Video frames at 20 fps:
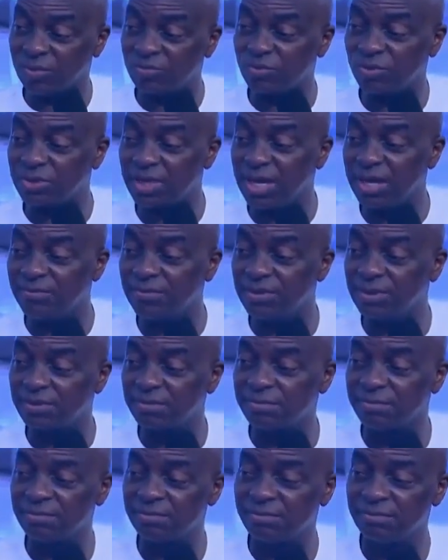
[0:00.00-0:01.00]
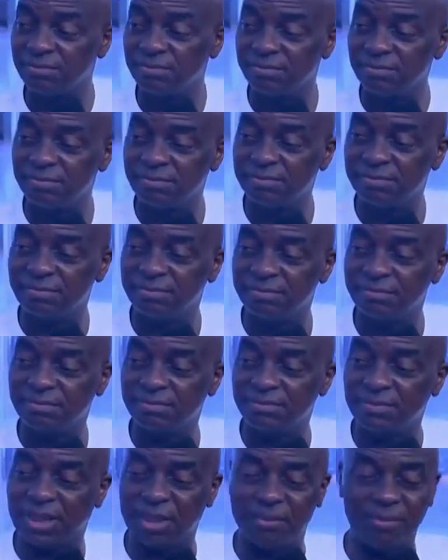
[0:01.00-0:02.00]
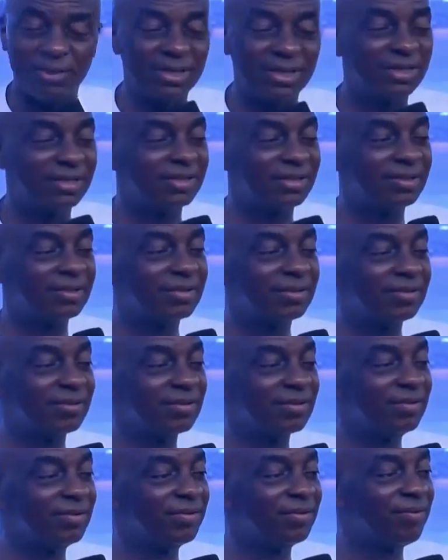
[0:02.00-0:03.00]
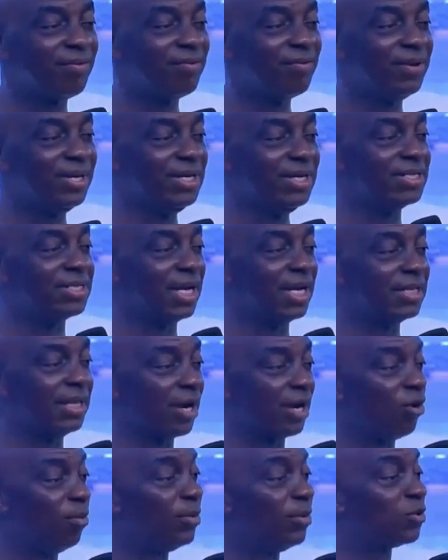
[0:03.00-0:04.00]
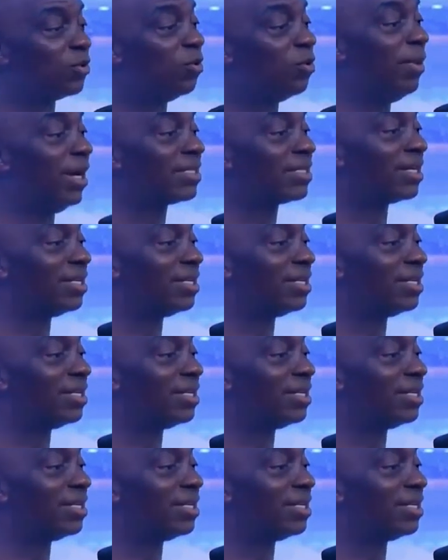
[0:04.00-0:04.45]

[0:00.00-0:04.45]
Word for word: You have to drive it. Amen. This charge I commit to you, my